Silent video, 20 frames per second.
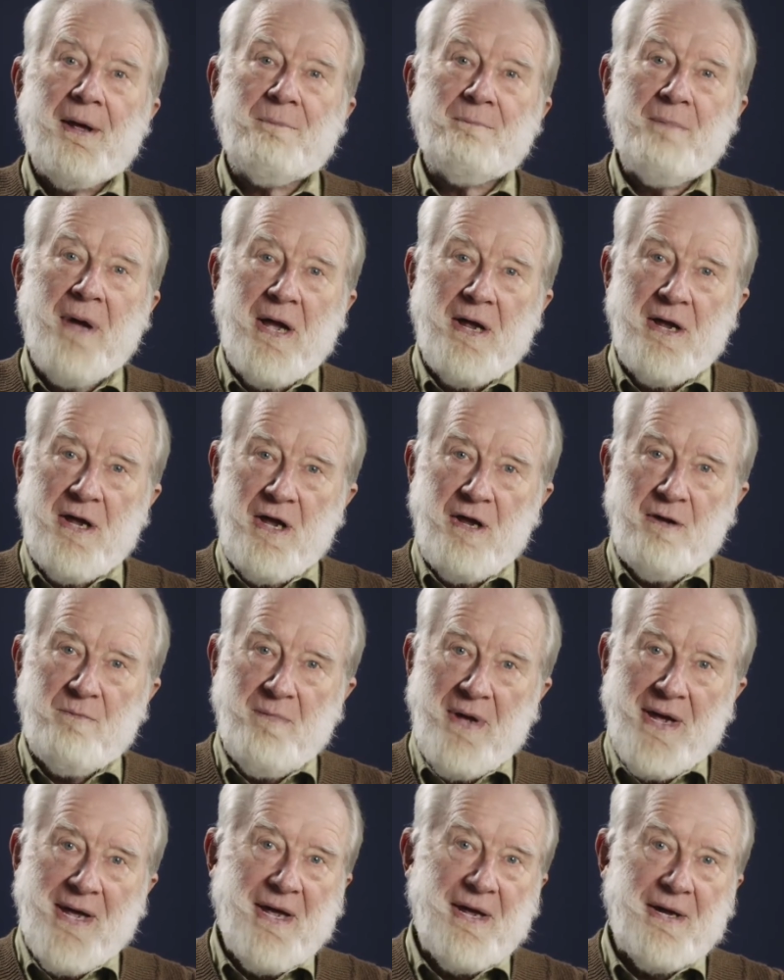Mungo
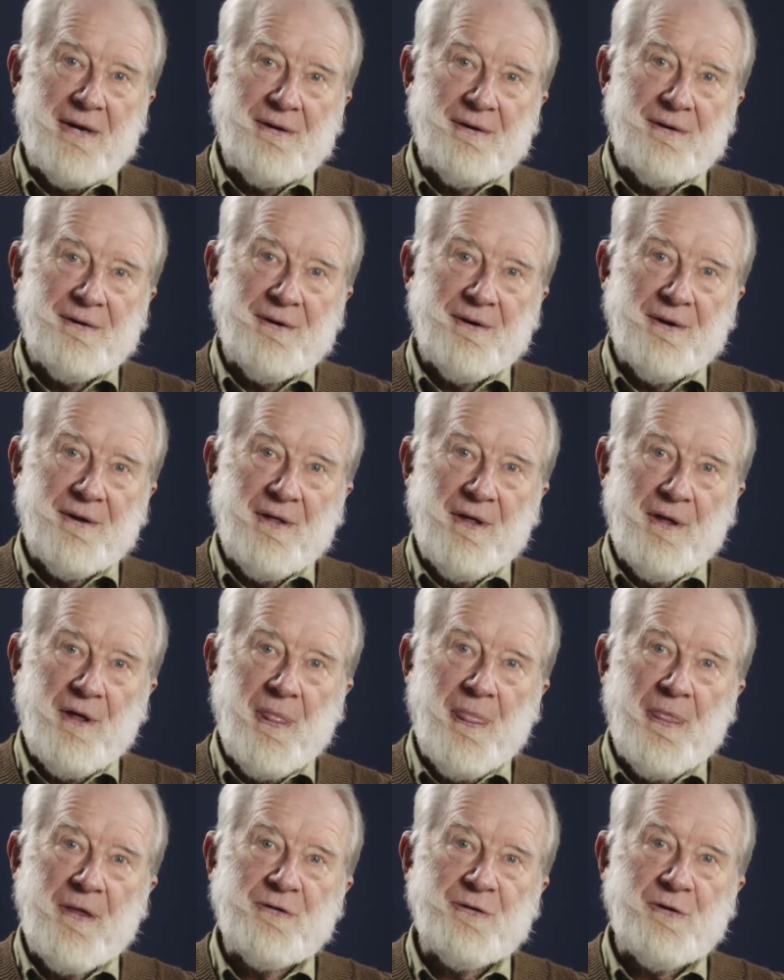Man,
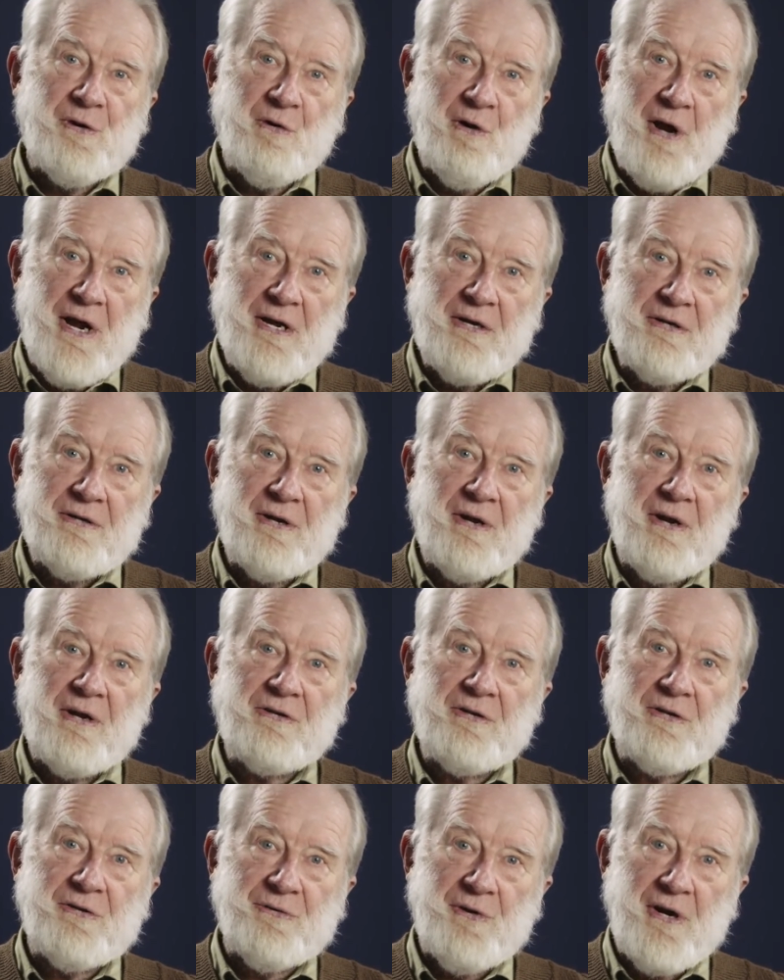this great
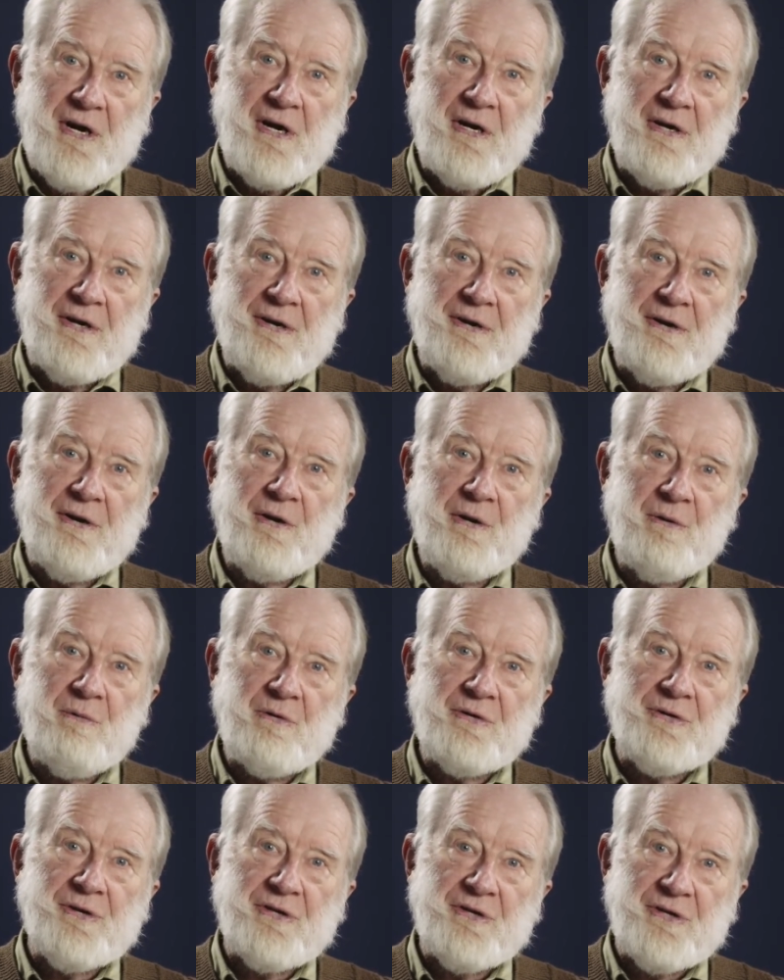Australian who
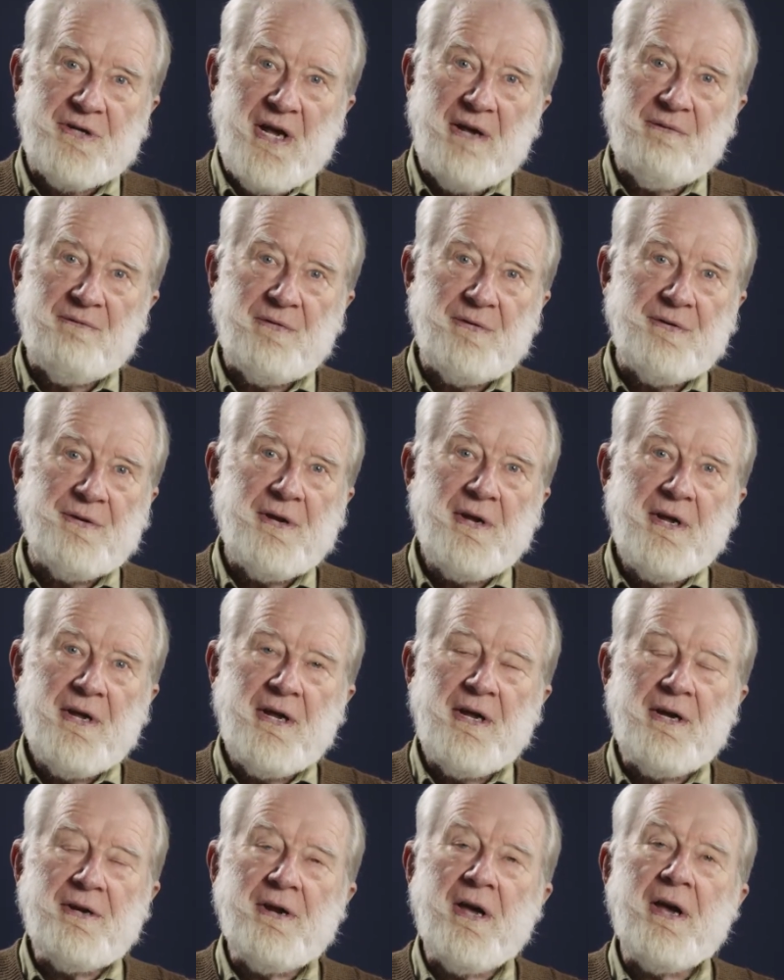was discovered
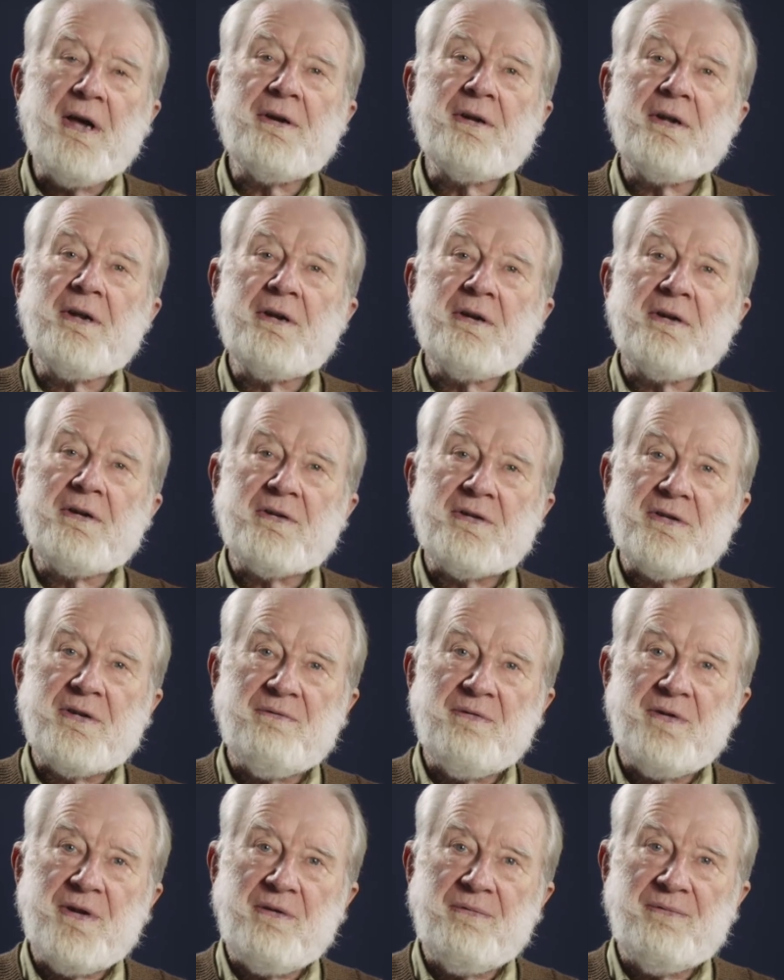in
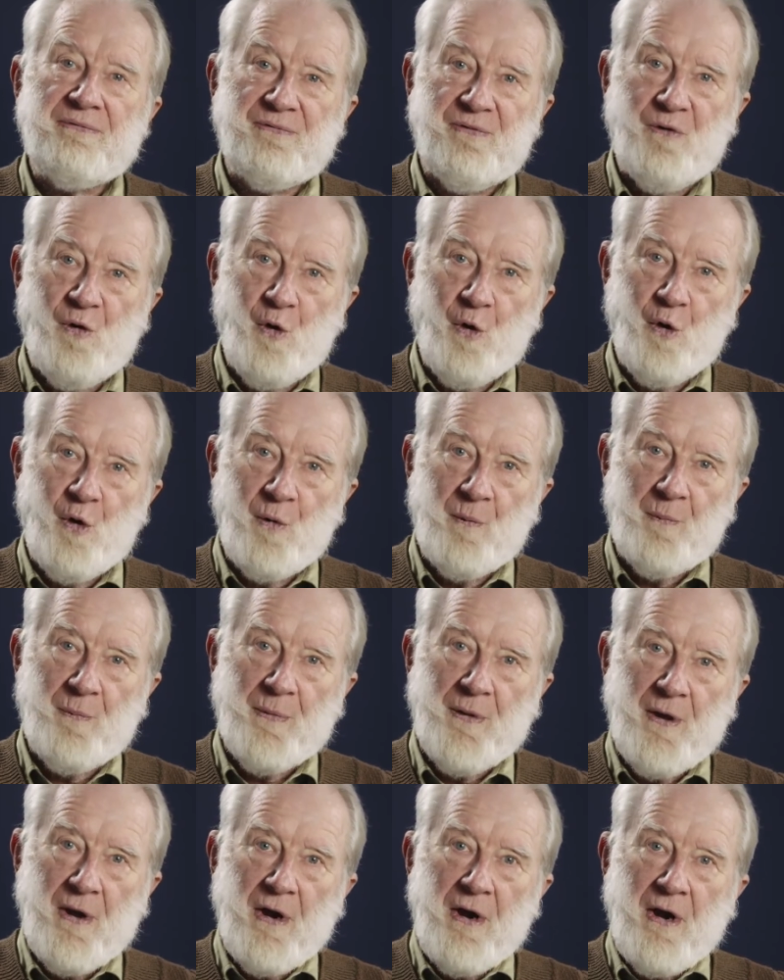1974
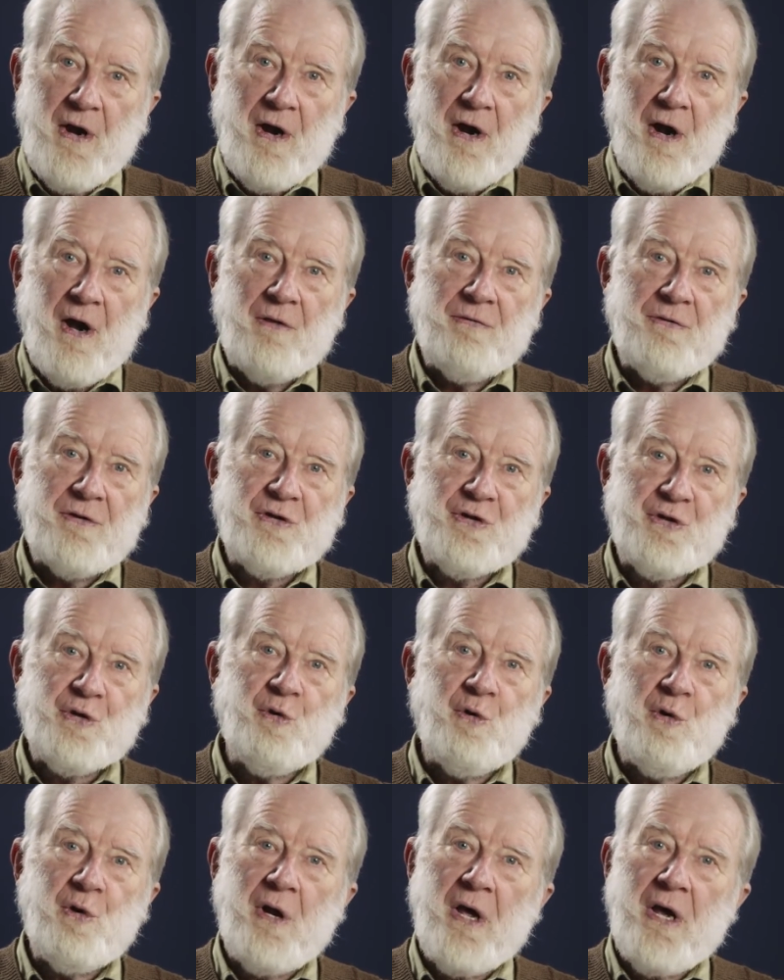on the
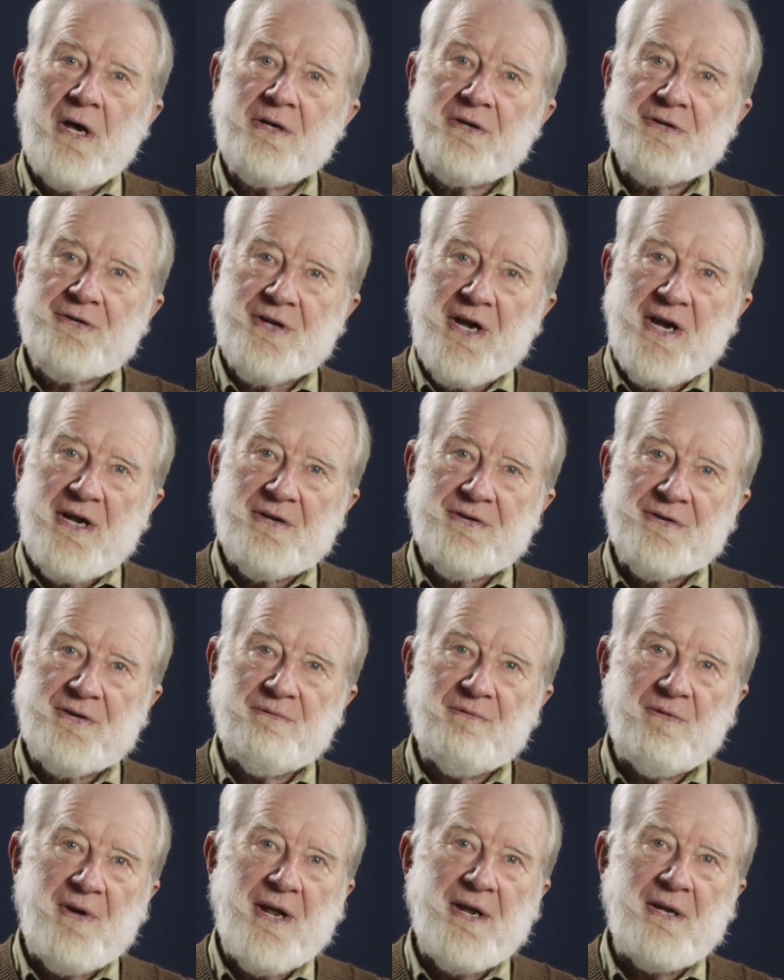shoreline sands
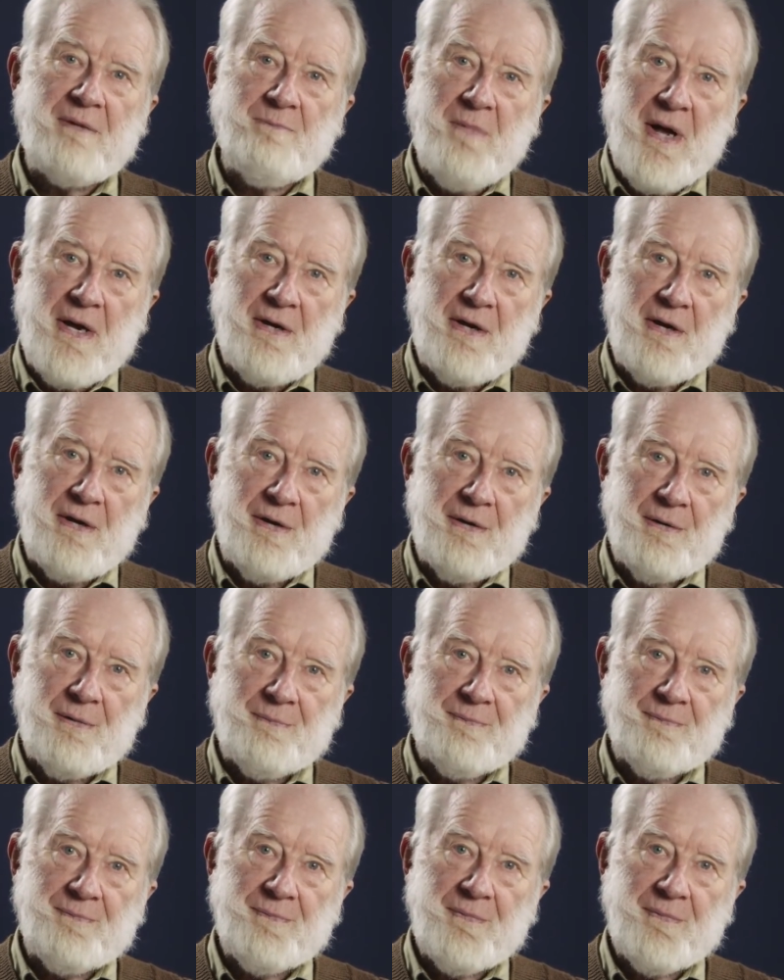of Lake Mungo,